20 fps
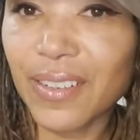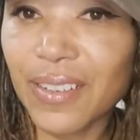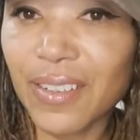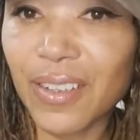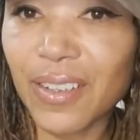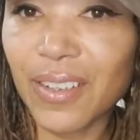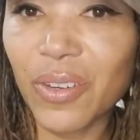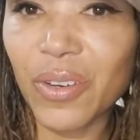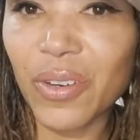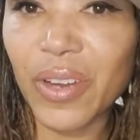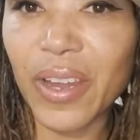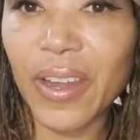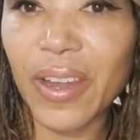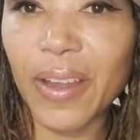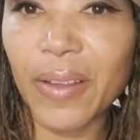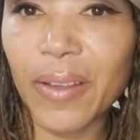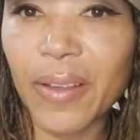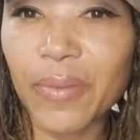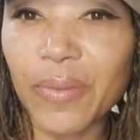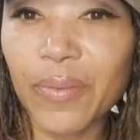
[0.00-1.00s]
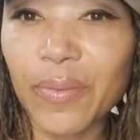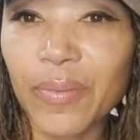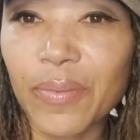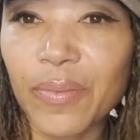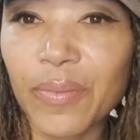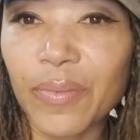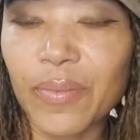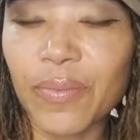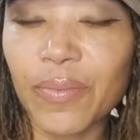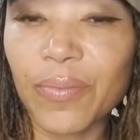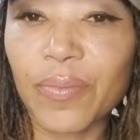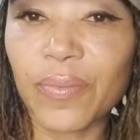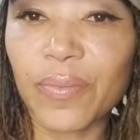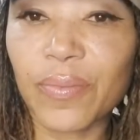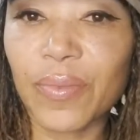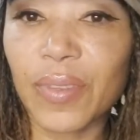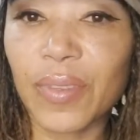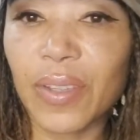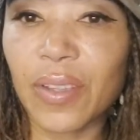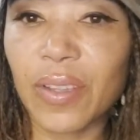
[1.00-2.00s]
Okay.
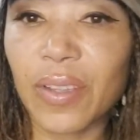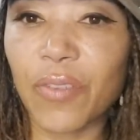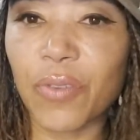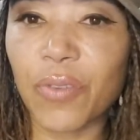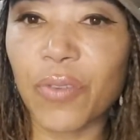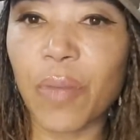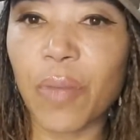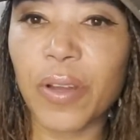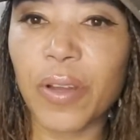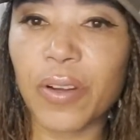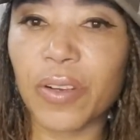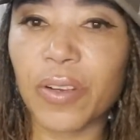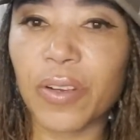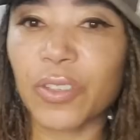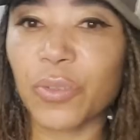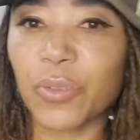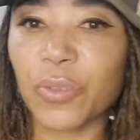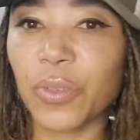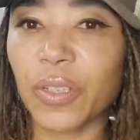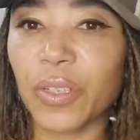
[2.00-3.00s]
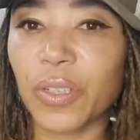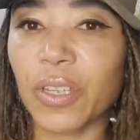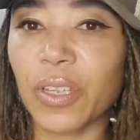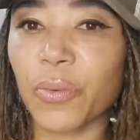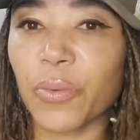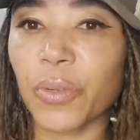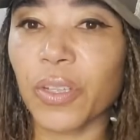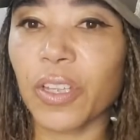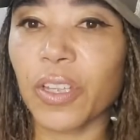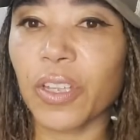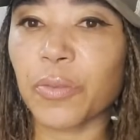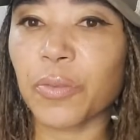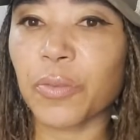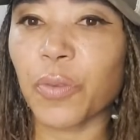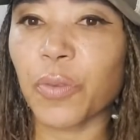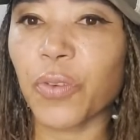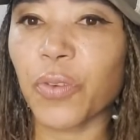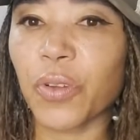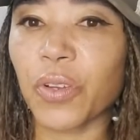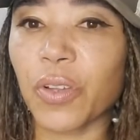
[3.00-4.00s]
Love raw butter. It's really, it really keeps me
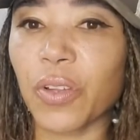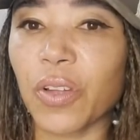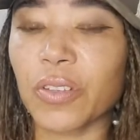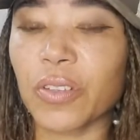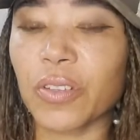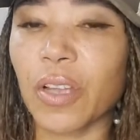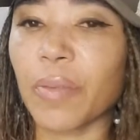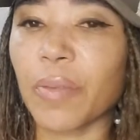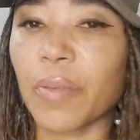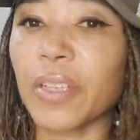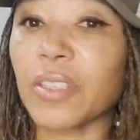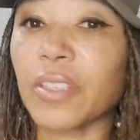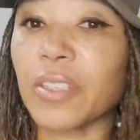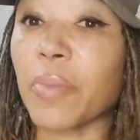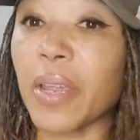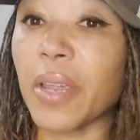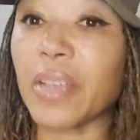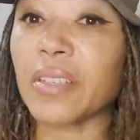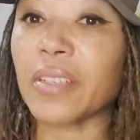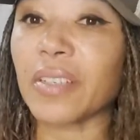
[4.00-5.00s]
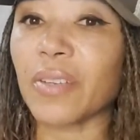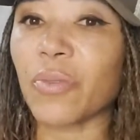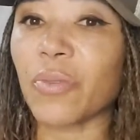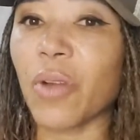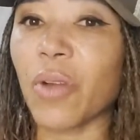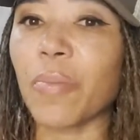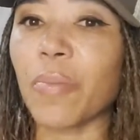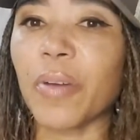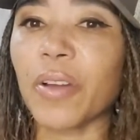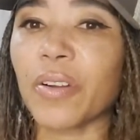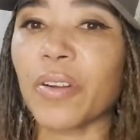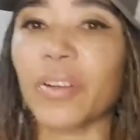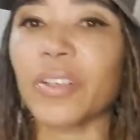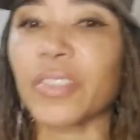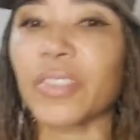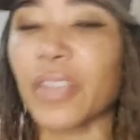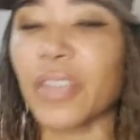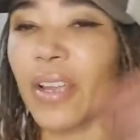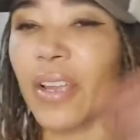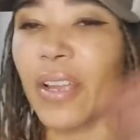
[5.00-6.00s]
full in a long time. It's amazing. Raw butter is
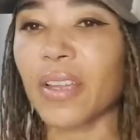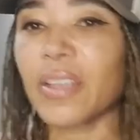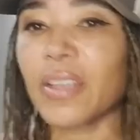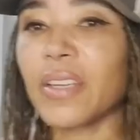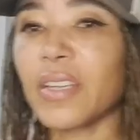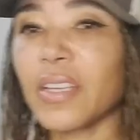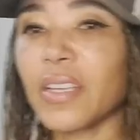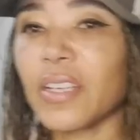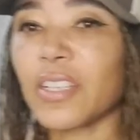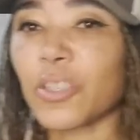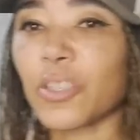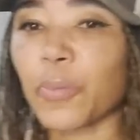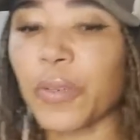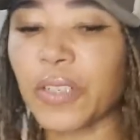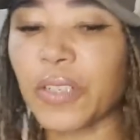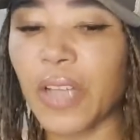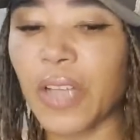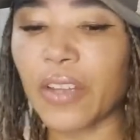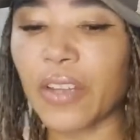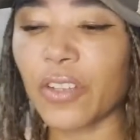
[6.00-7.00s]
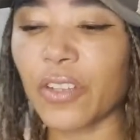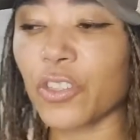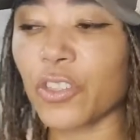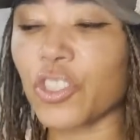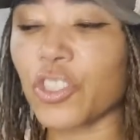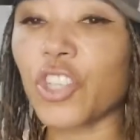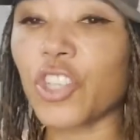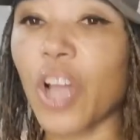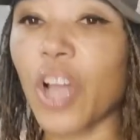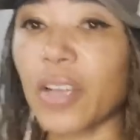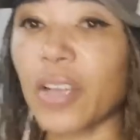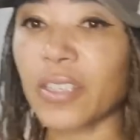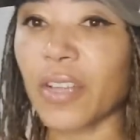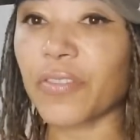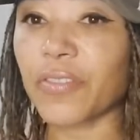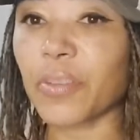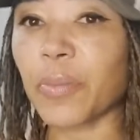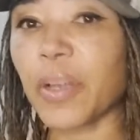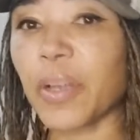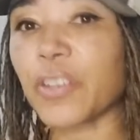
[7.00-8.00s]
like spectacular. Just have
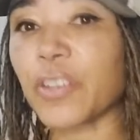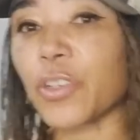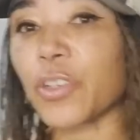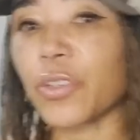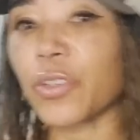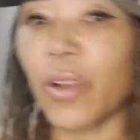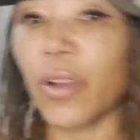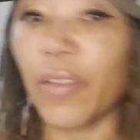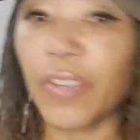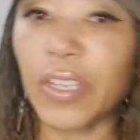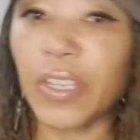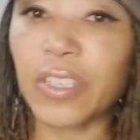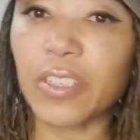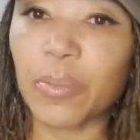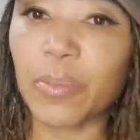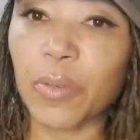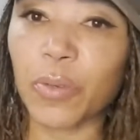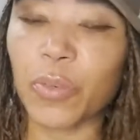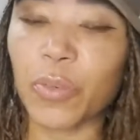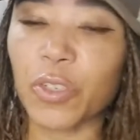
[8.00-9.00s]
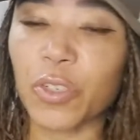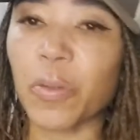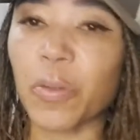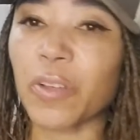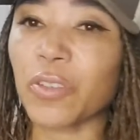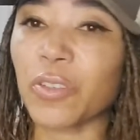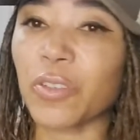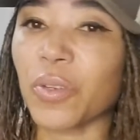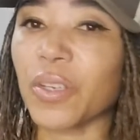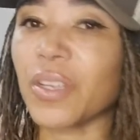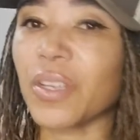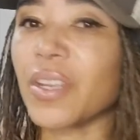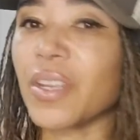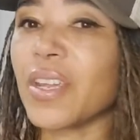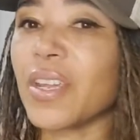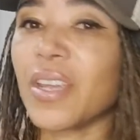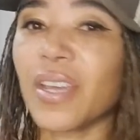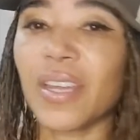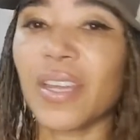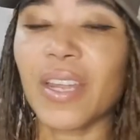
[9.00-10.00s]
to make sure you don't have a histamine response to it.
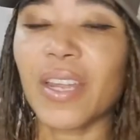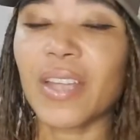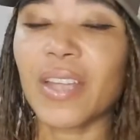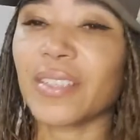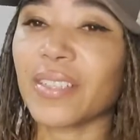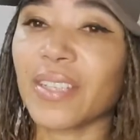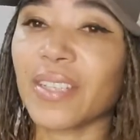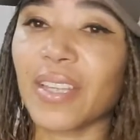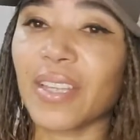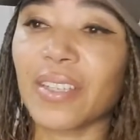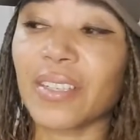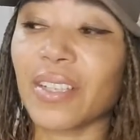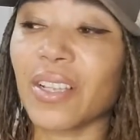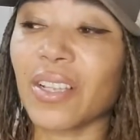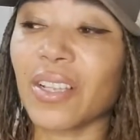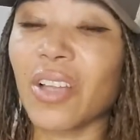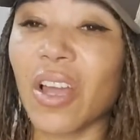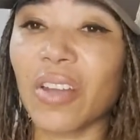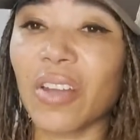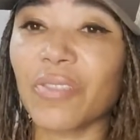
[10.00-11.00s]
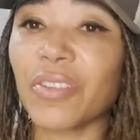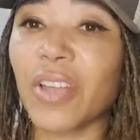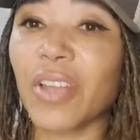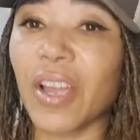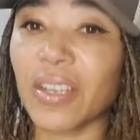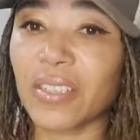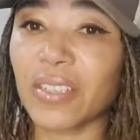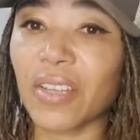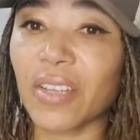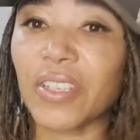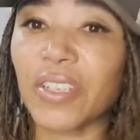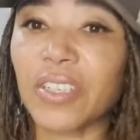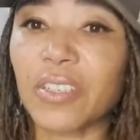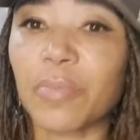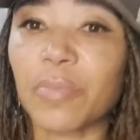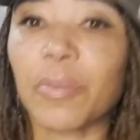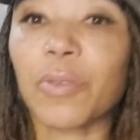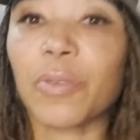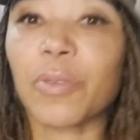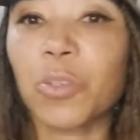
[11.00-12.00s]
And I hate to say this, a lot of you guys have a
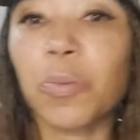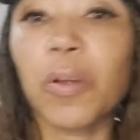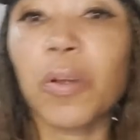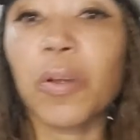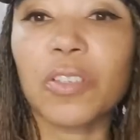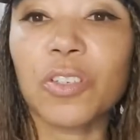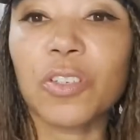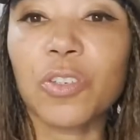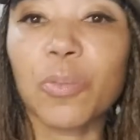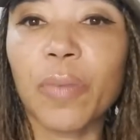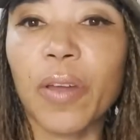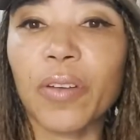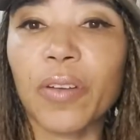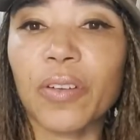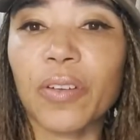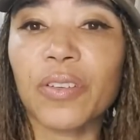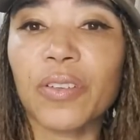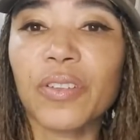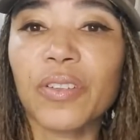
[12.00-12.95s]
histamine response to butter.